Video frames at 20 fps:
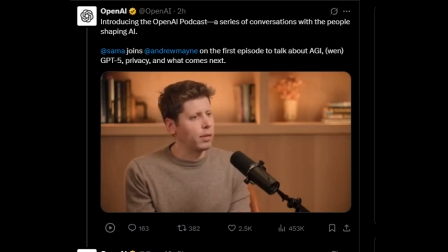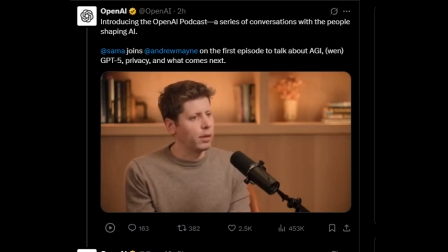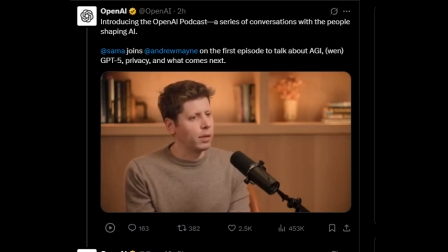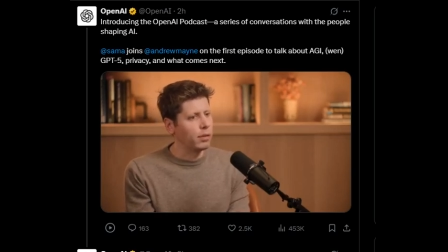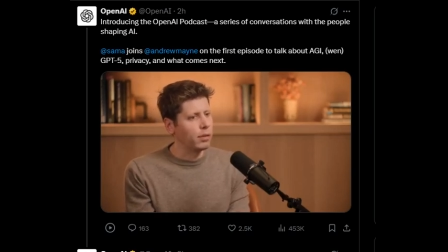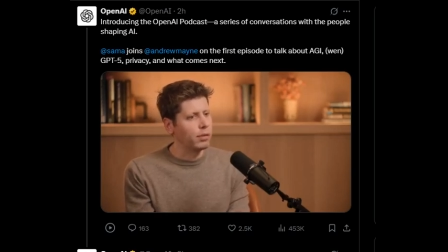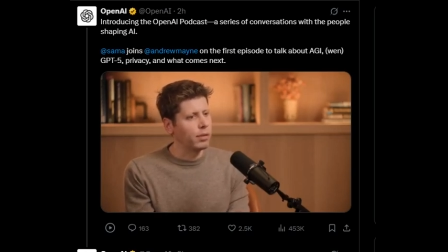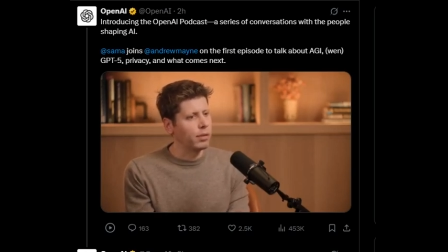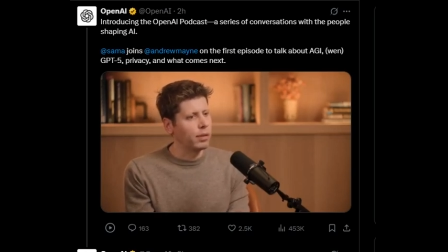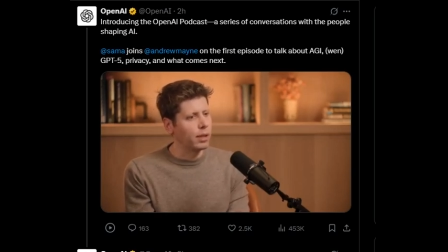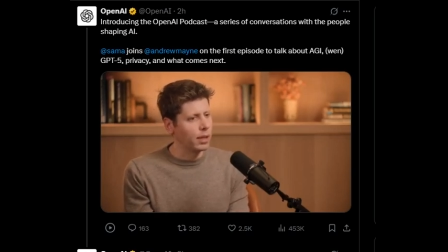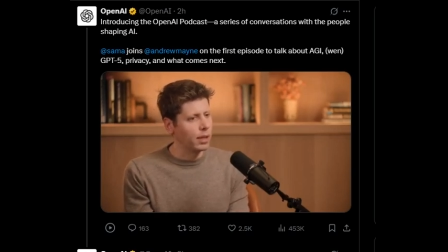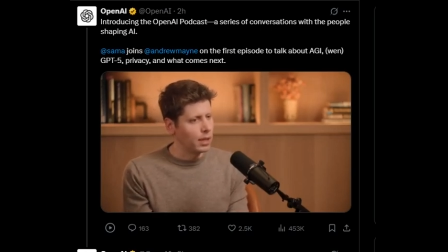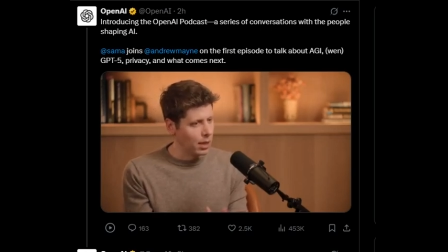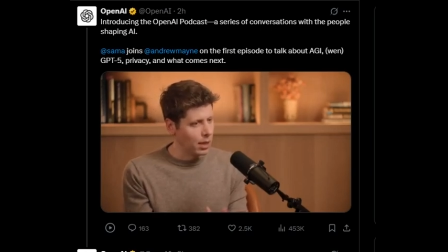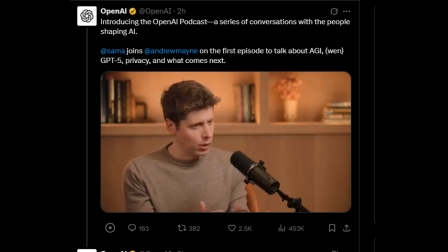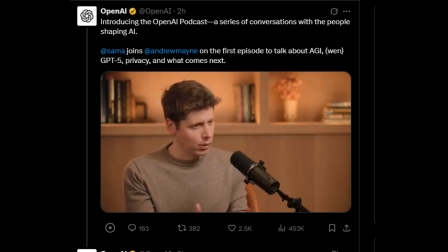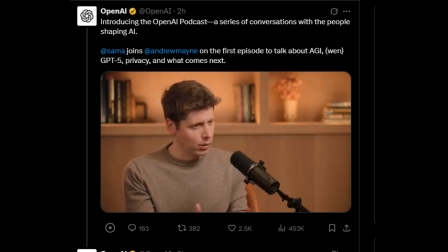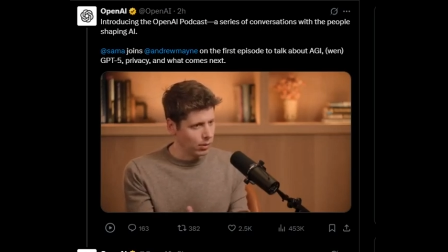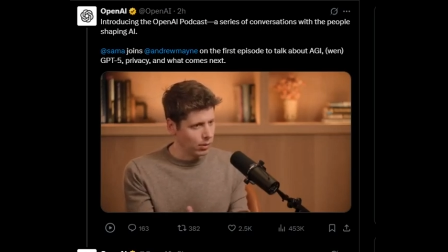of the
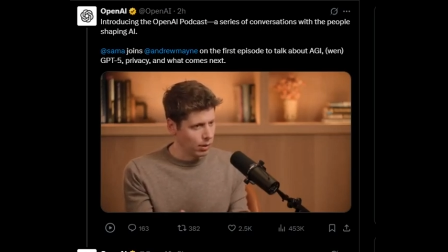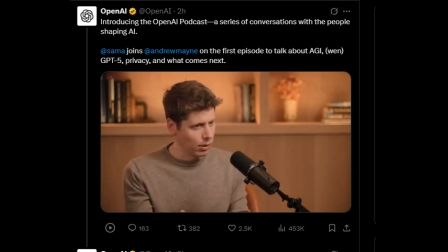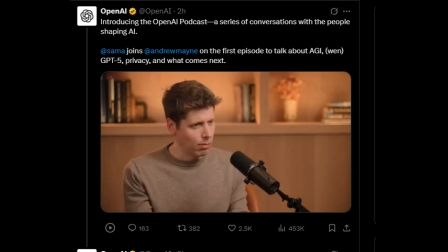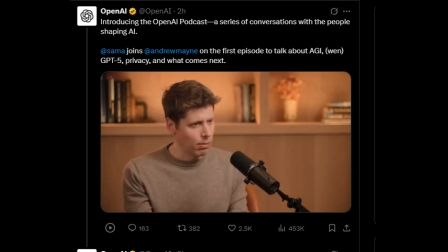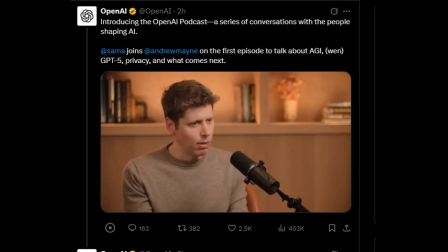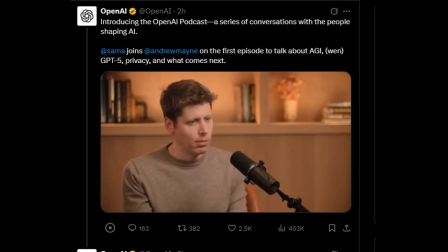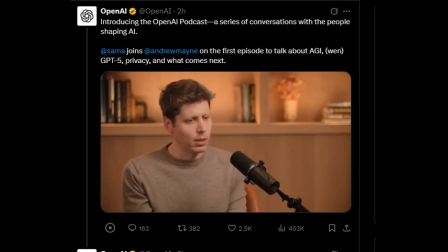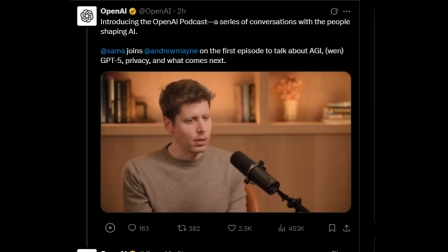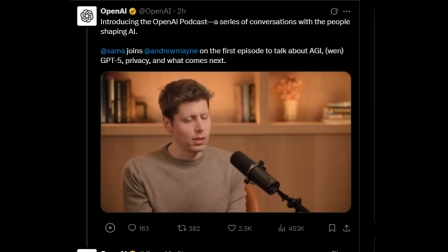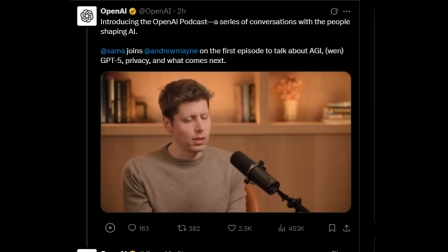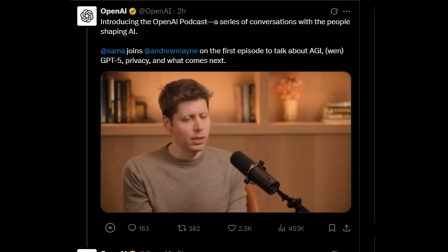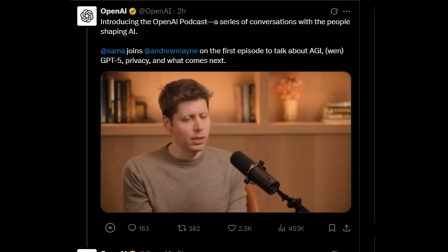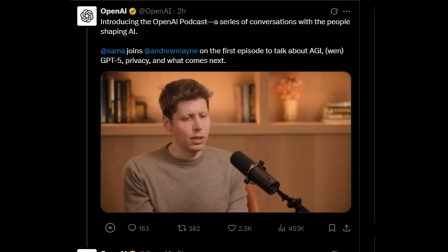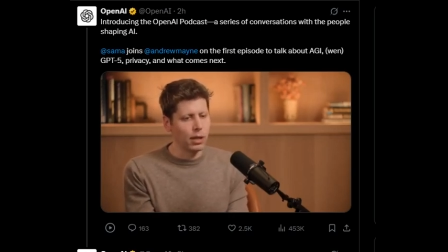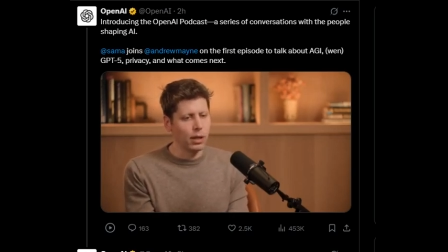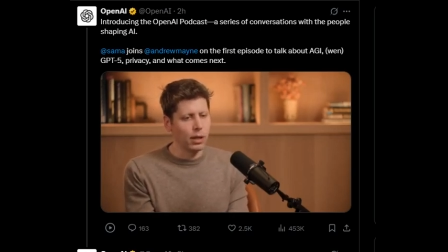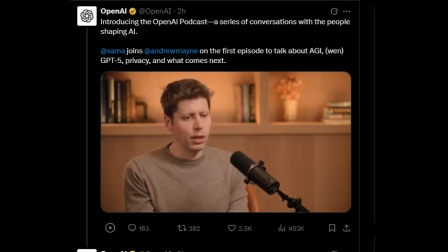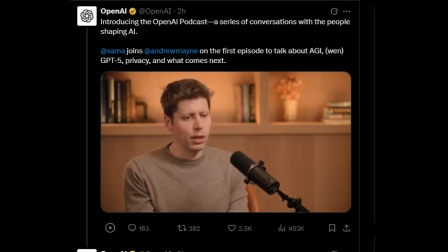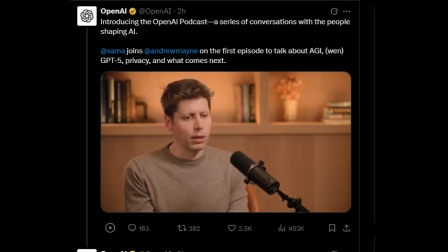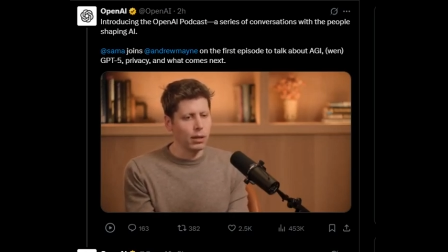initial commitment to
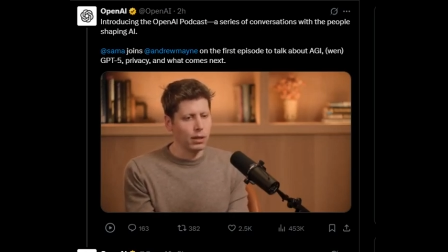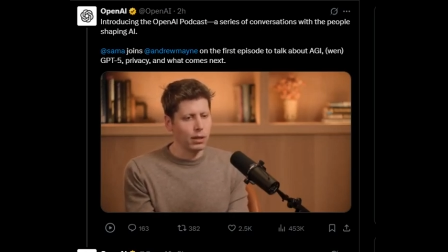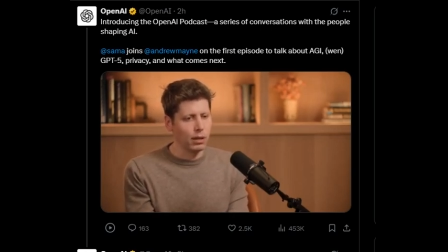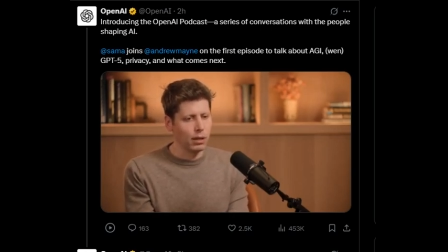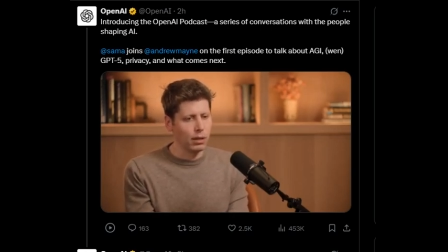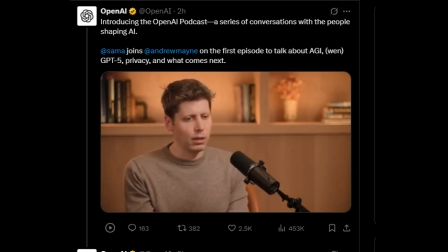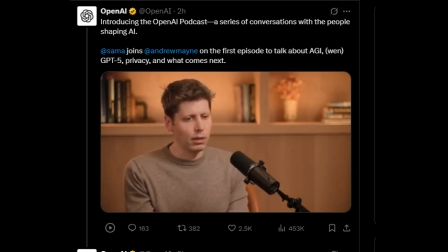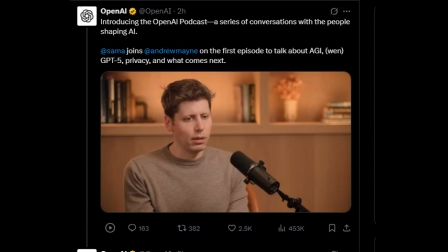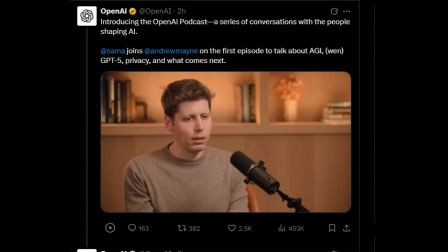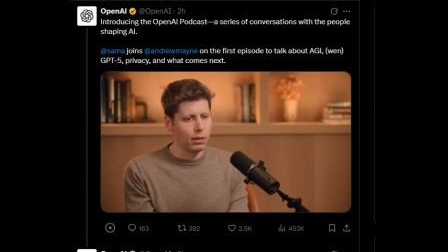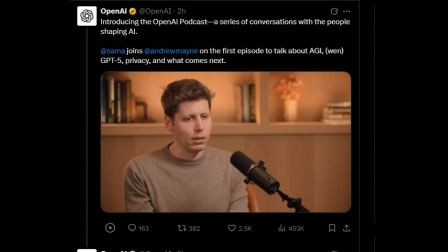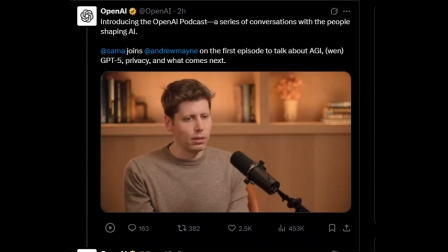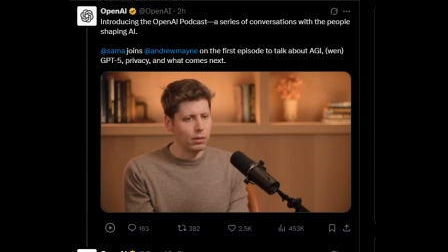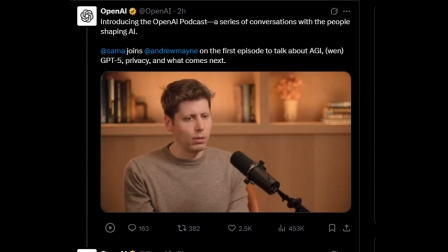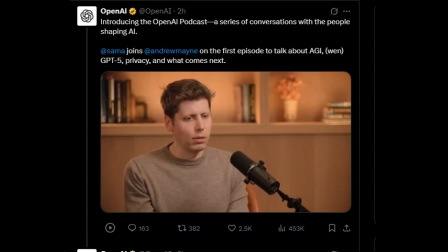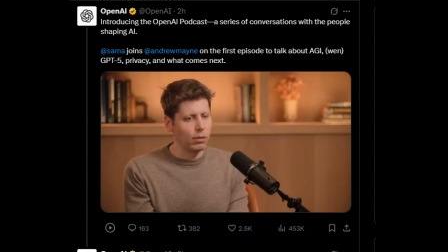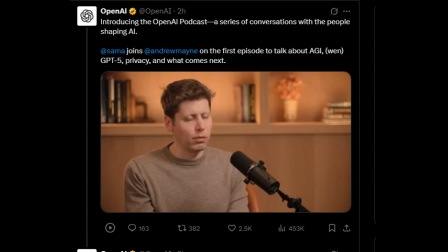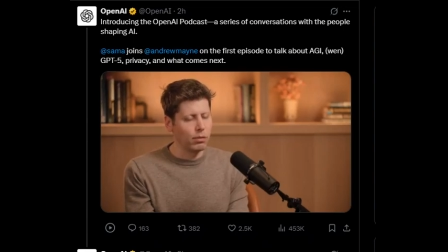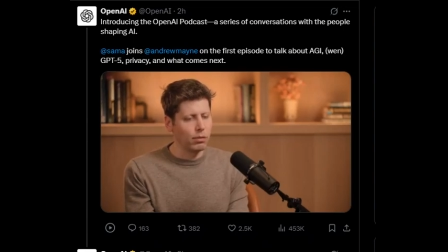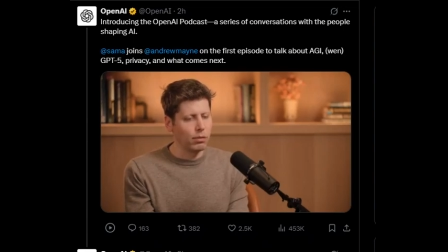Stargate, the
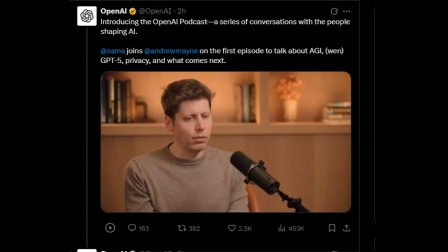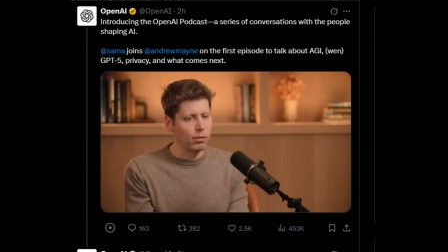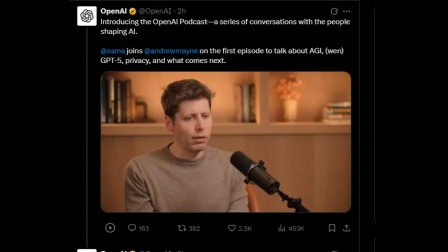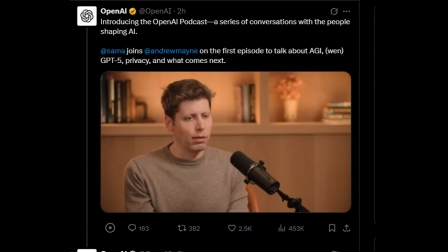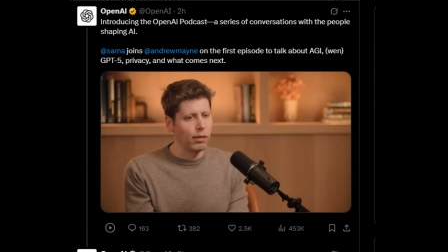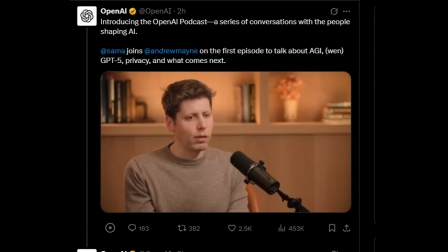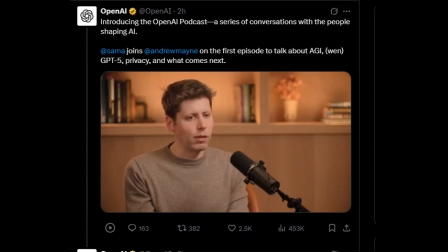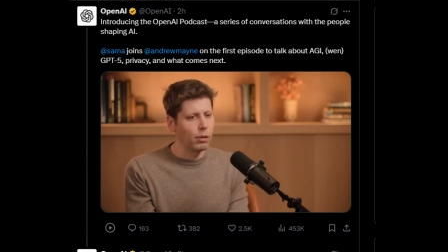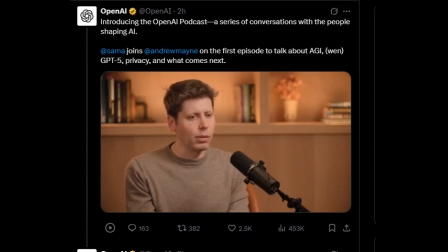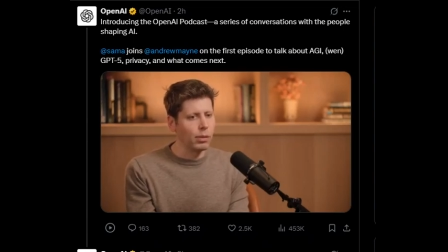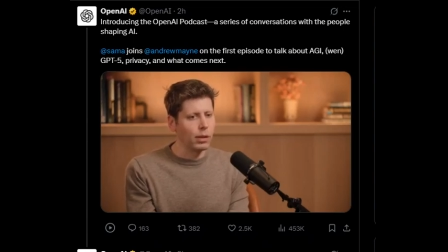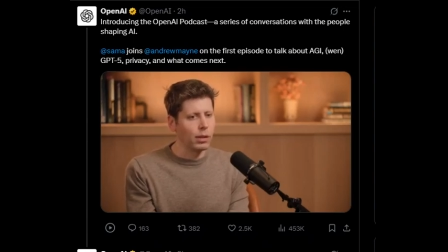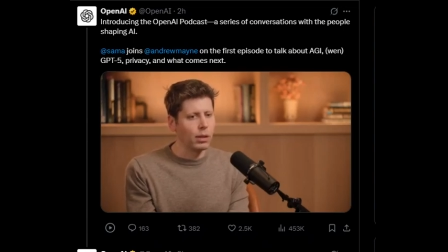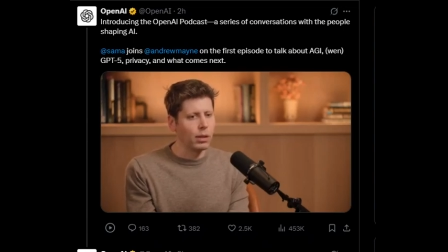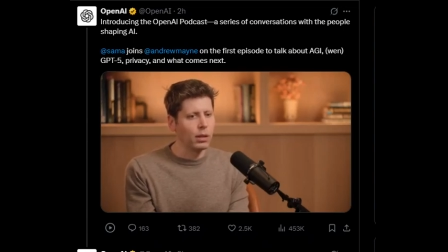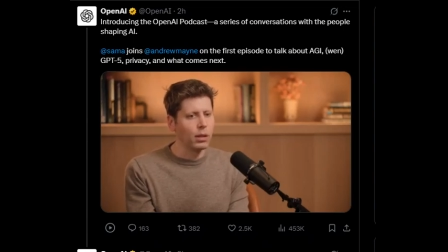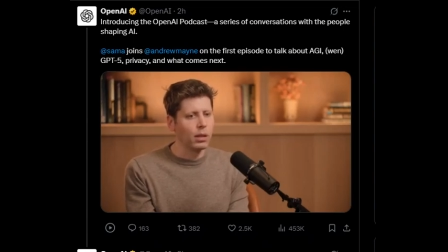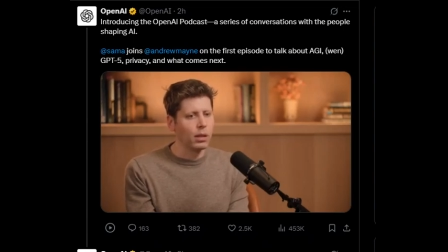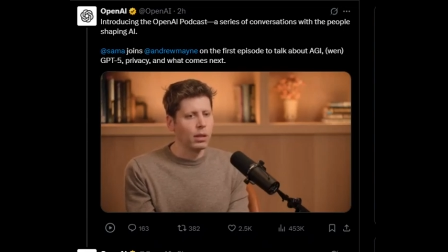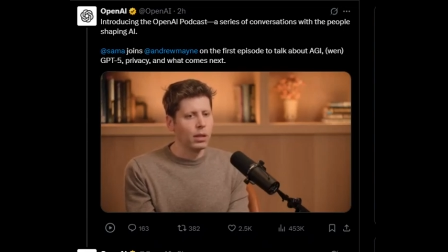sort of 500
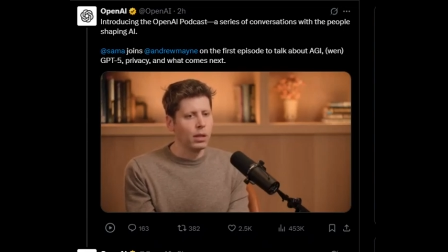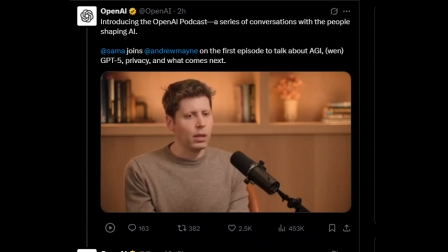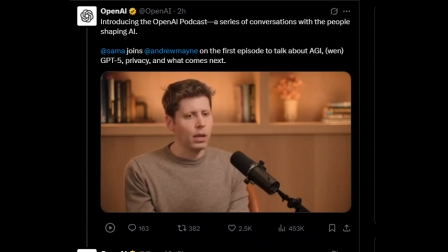billion.